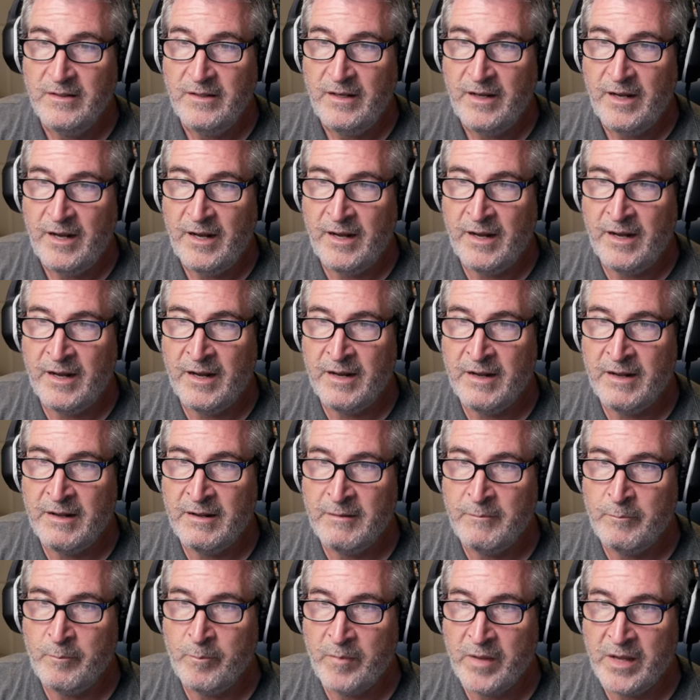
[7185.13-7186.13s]

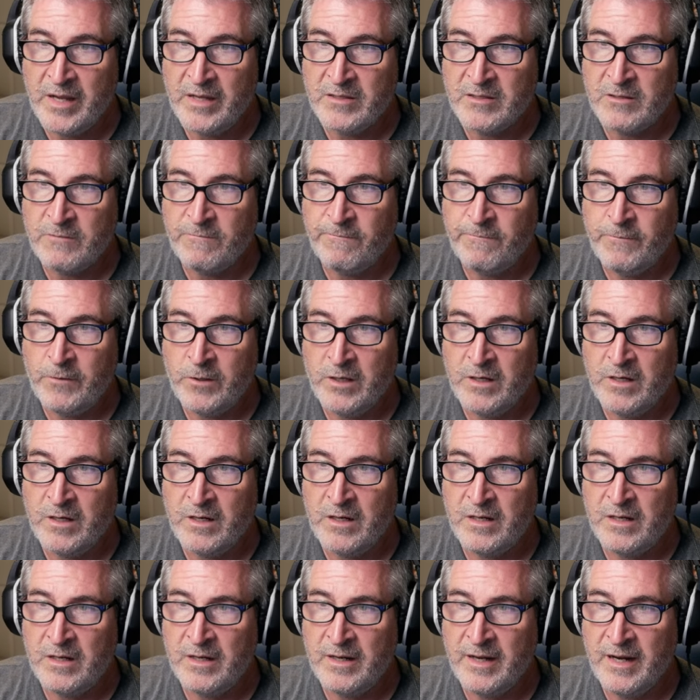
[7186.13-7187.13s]
As
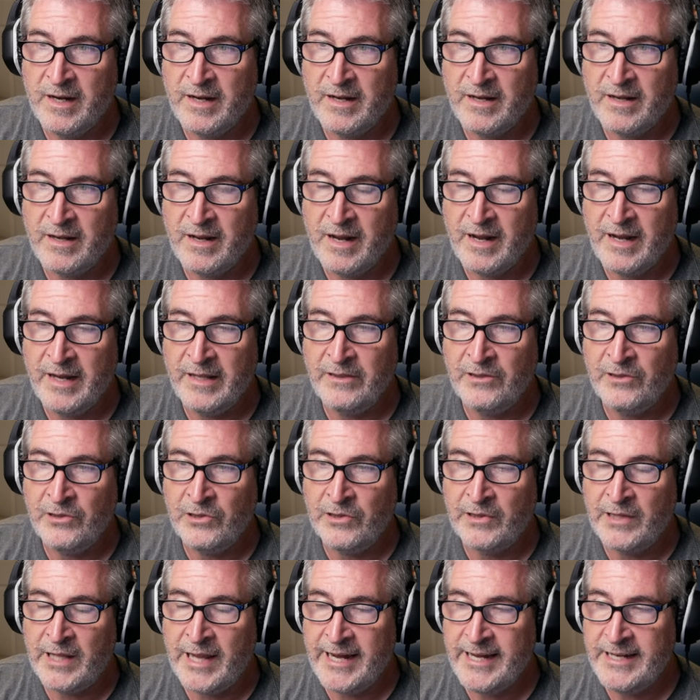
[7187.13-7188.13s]
far as I
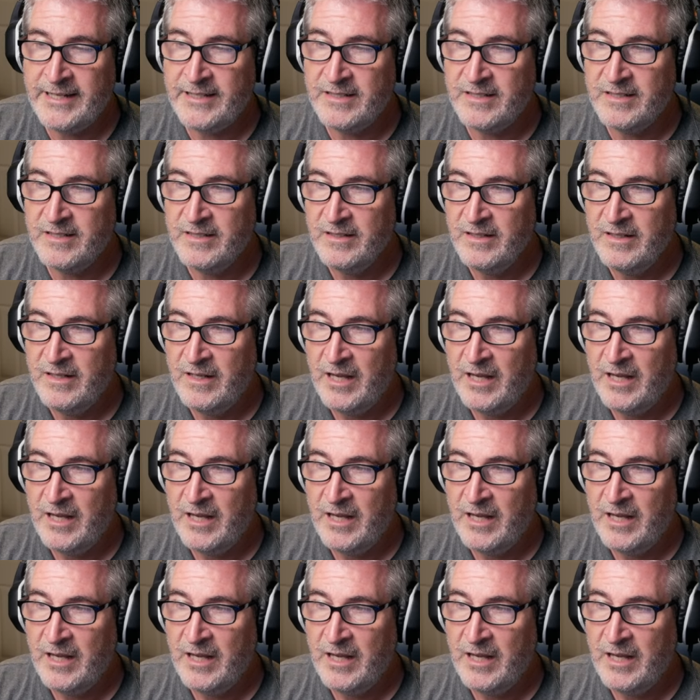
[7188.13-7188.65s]
liked